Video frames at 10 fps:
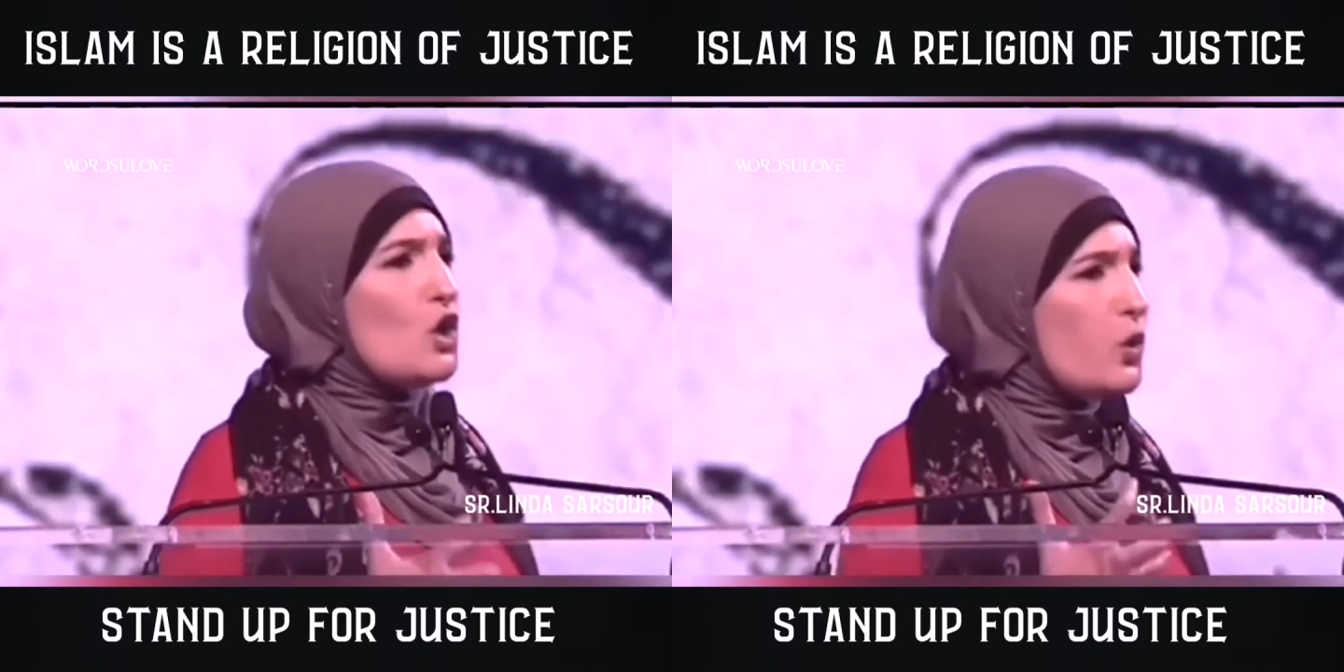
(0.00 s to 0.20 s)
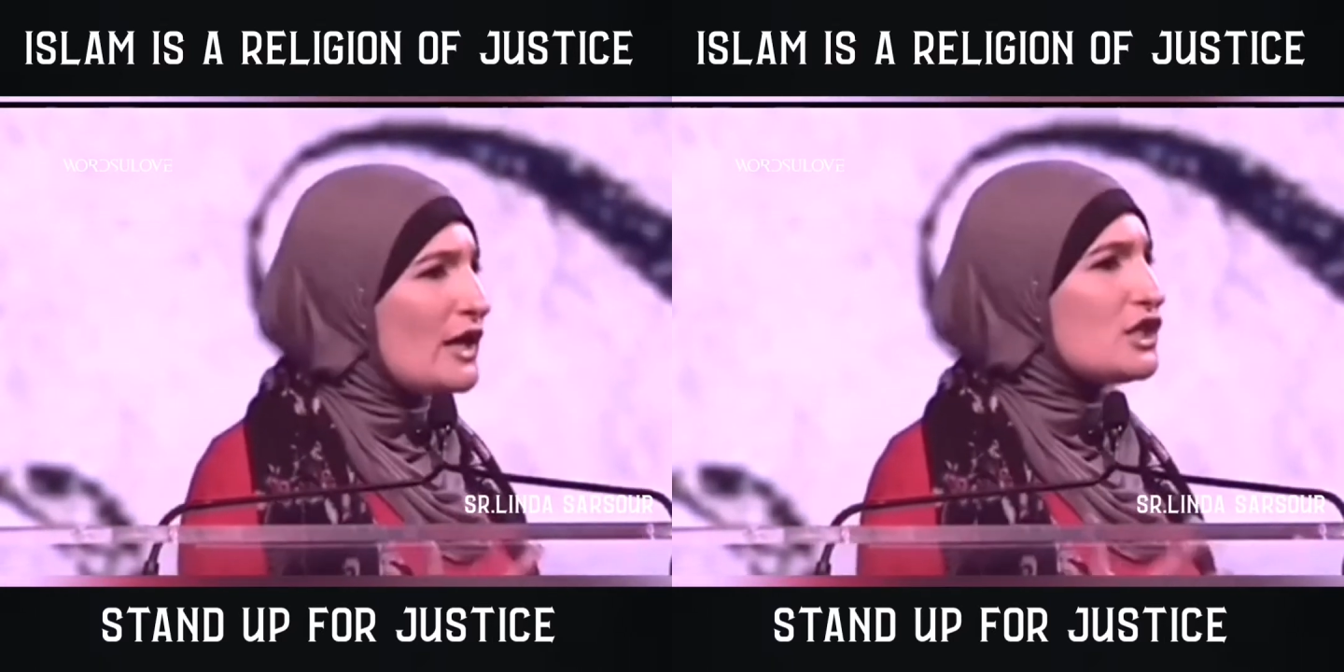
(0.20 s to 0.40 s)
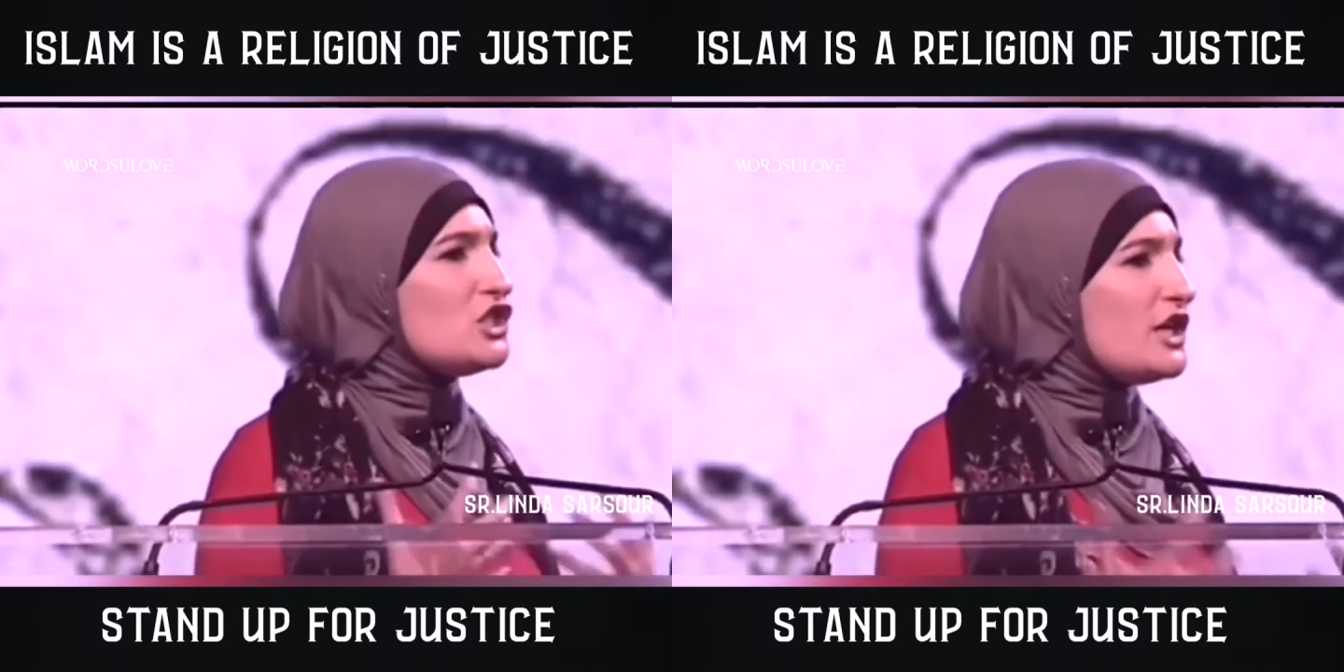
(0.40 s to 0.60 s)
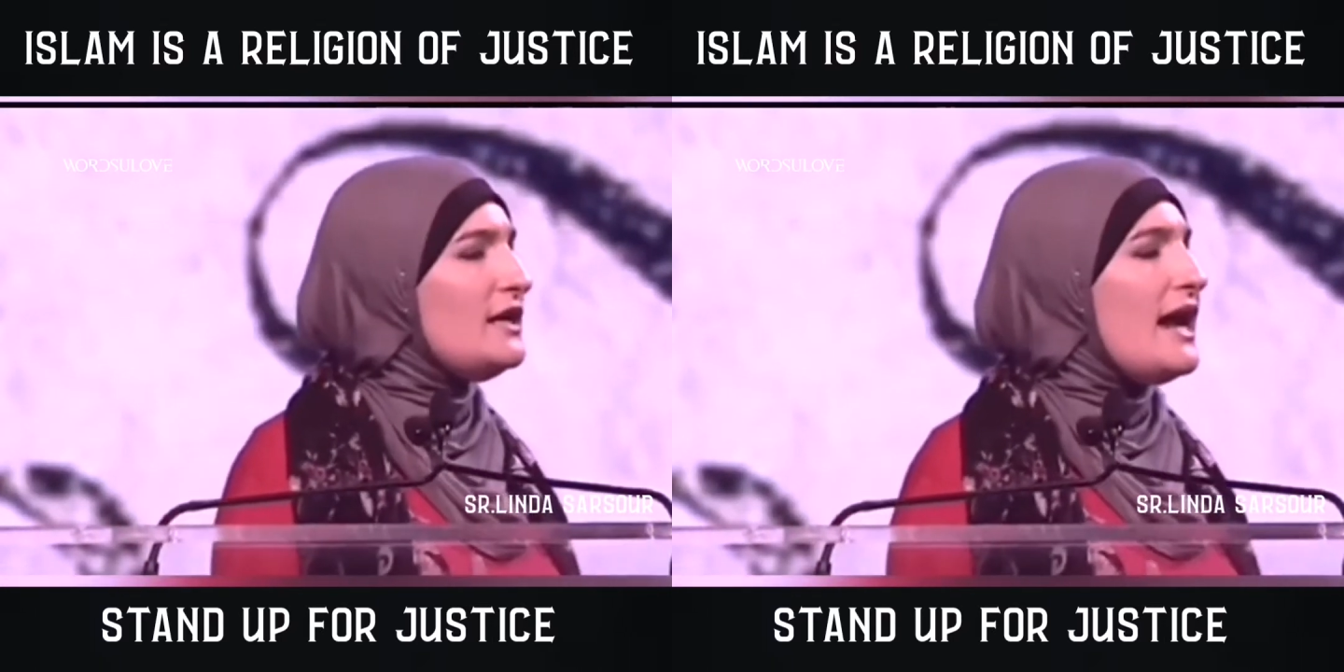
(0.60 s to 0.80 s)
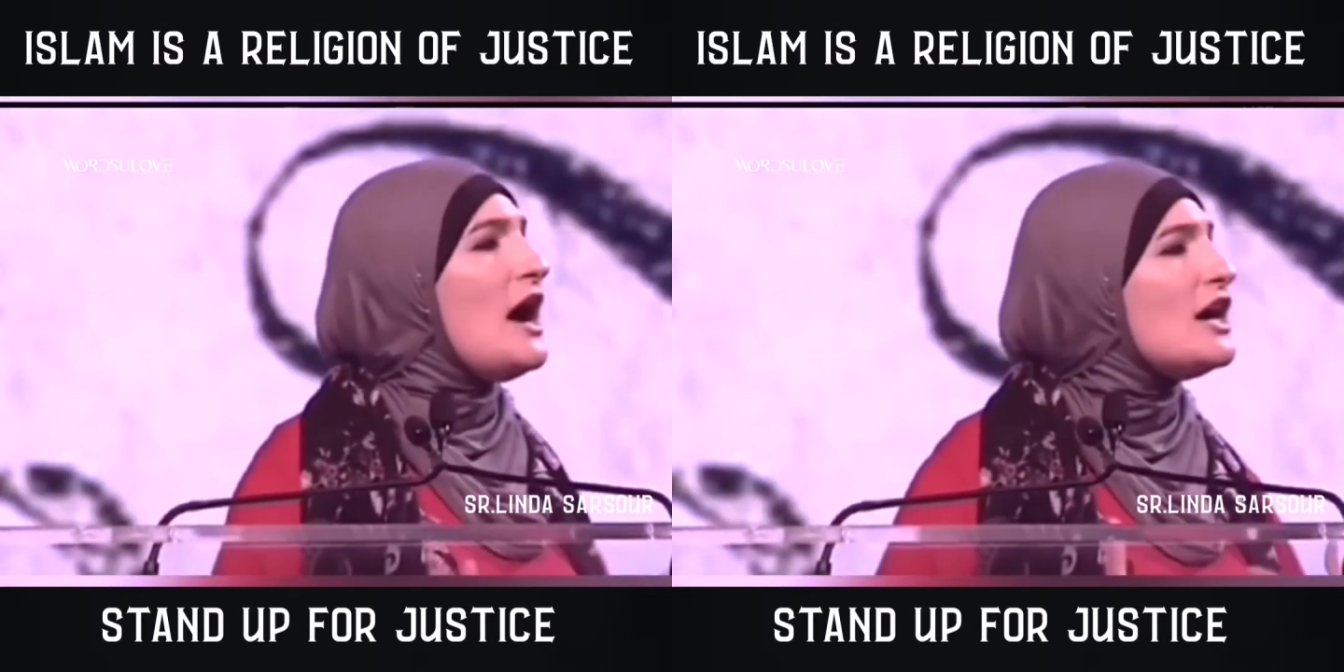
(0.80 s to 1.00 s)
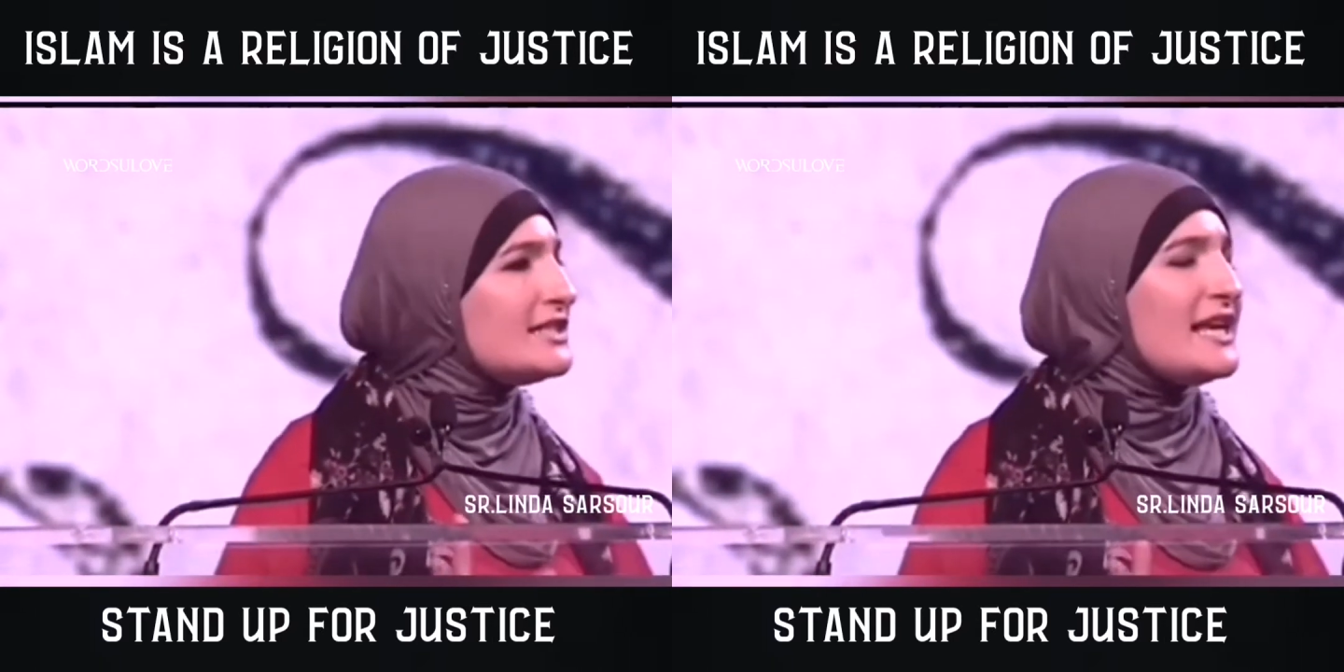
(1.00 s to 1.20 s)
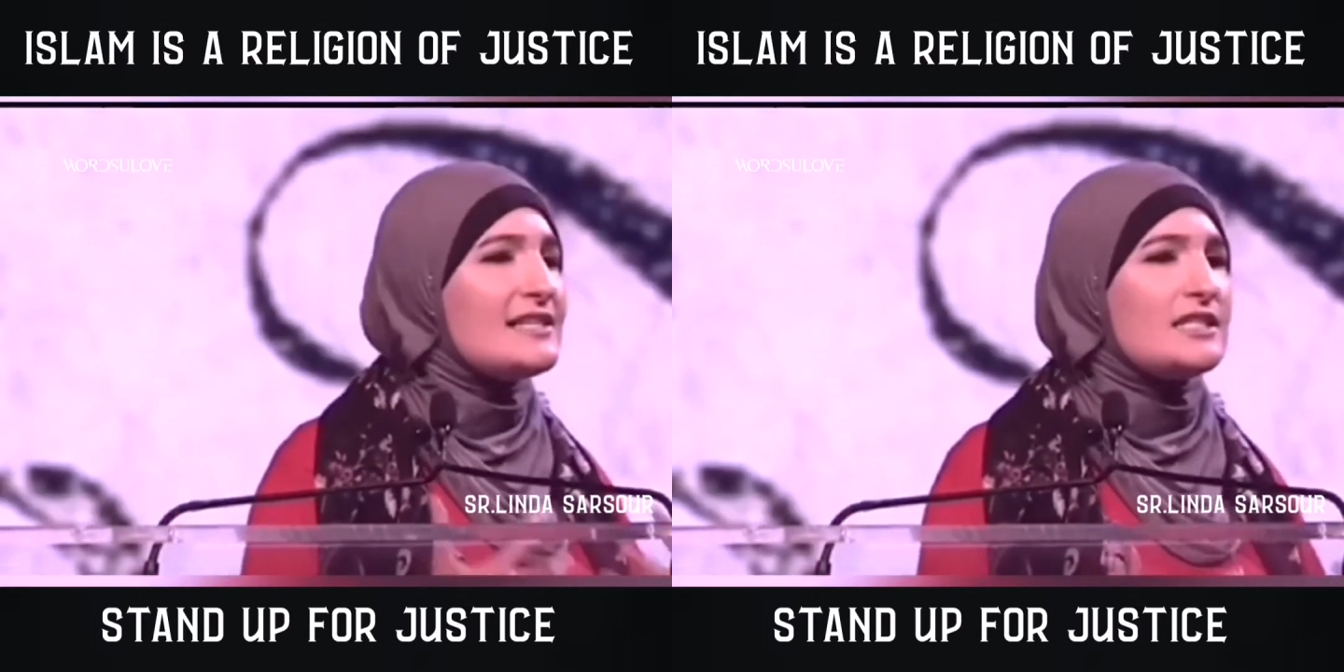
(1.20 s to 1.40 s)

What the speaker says: question us